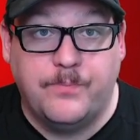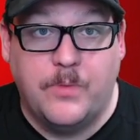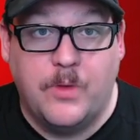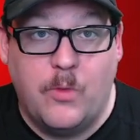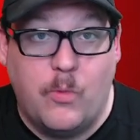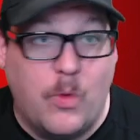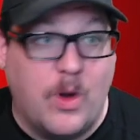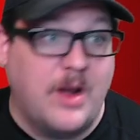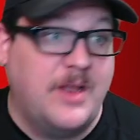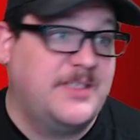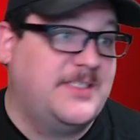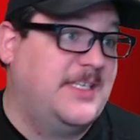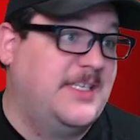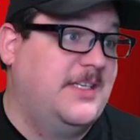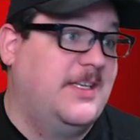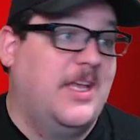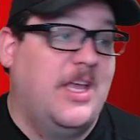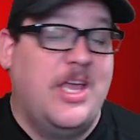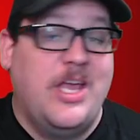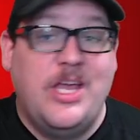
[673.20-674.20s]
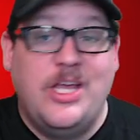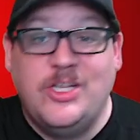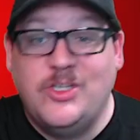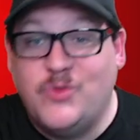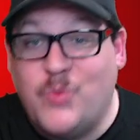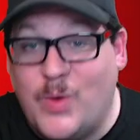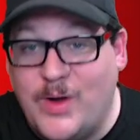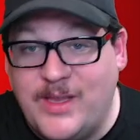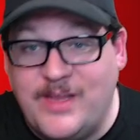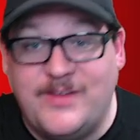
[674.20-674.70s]
Whereas in
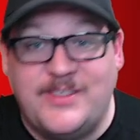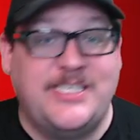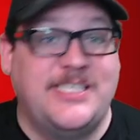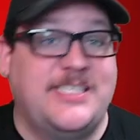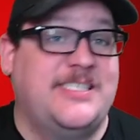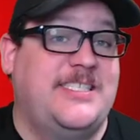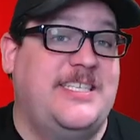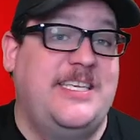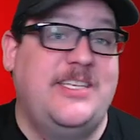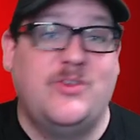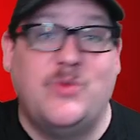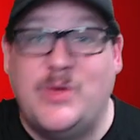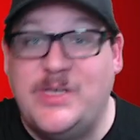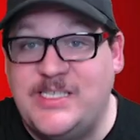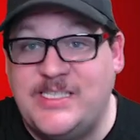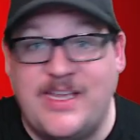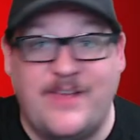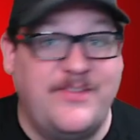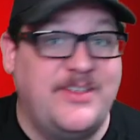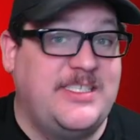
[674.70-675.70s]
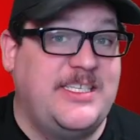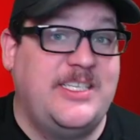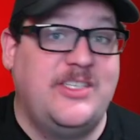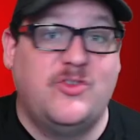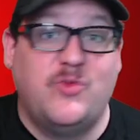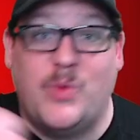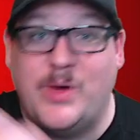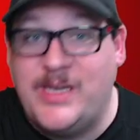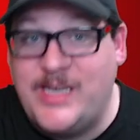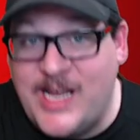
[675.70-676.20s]
2016, 2017,
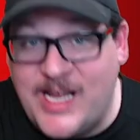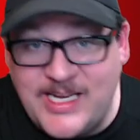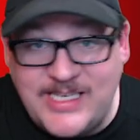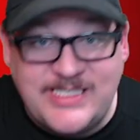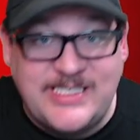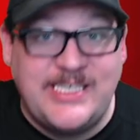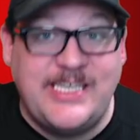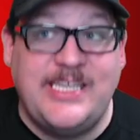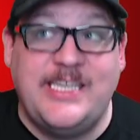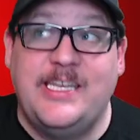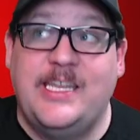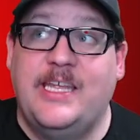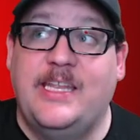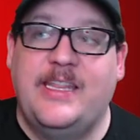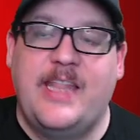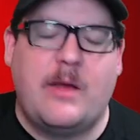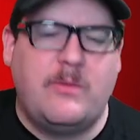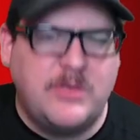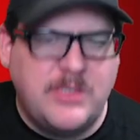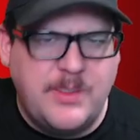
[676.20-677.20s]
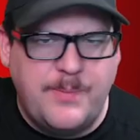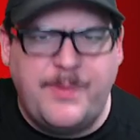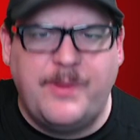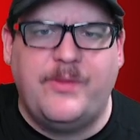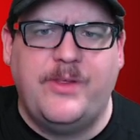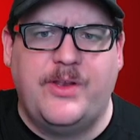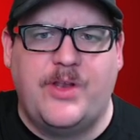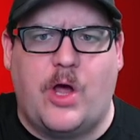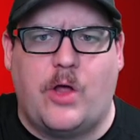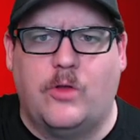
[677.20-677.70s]
2019, that was $1
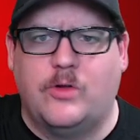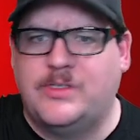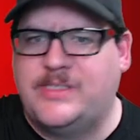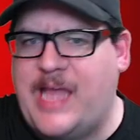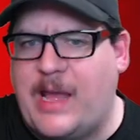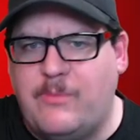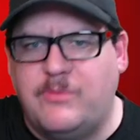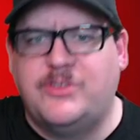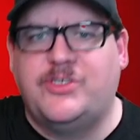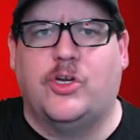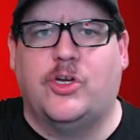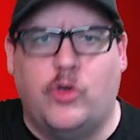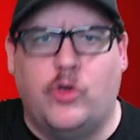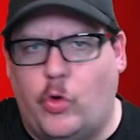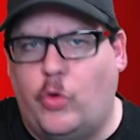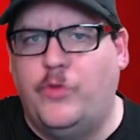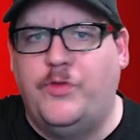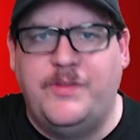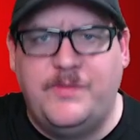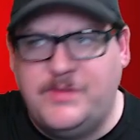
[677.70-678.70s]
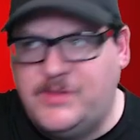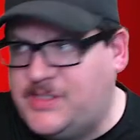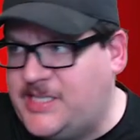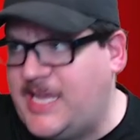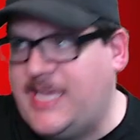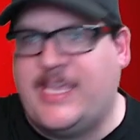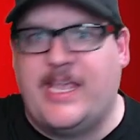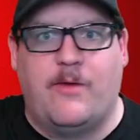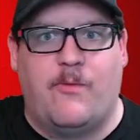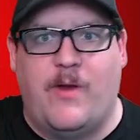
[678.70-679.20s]
billion. That was your golden
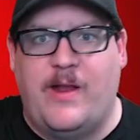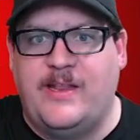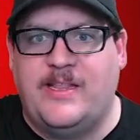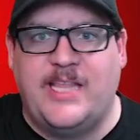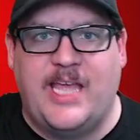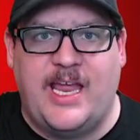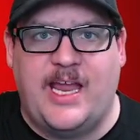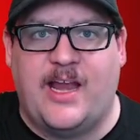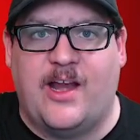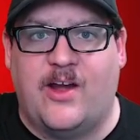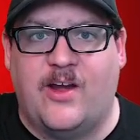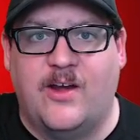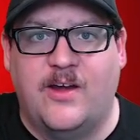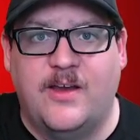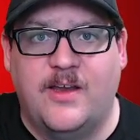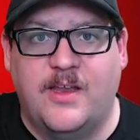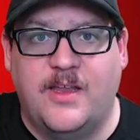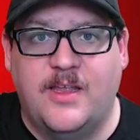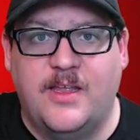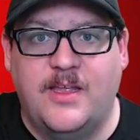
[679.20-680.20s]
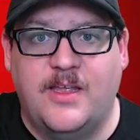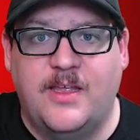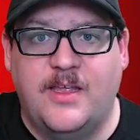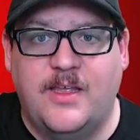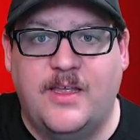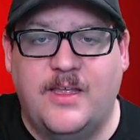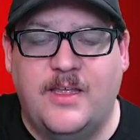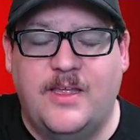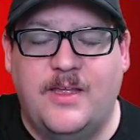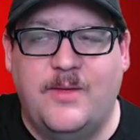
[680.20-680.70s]
ticket right there.
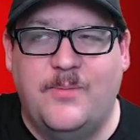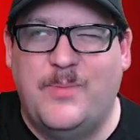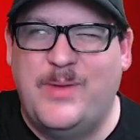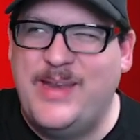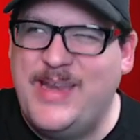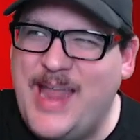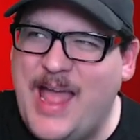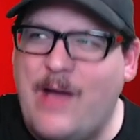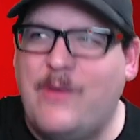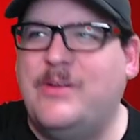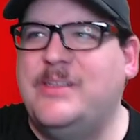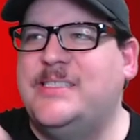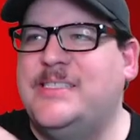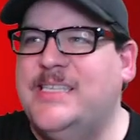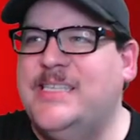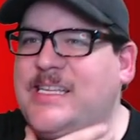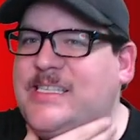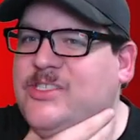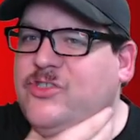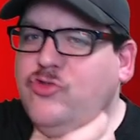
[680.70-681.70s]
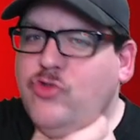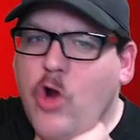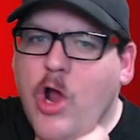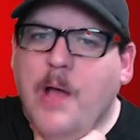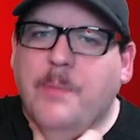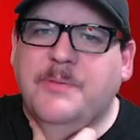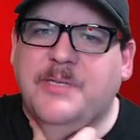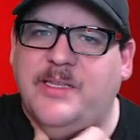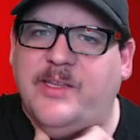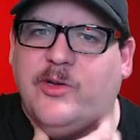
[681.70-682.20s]
But now it's
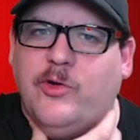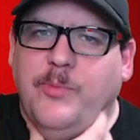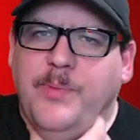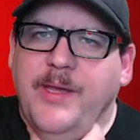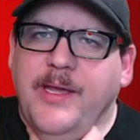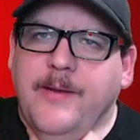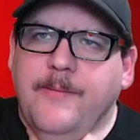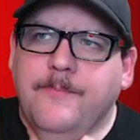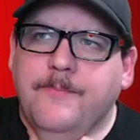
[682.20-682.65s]
dropped a little bit.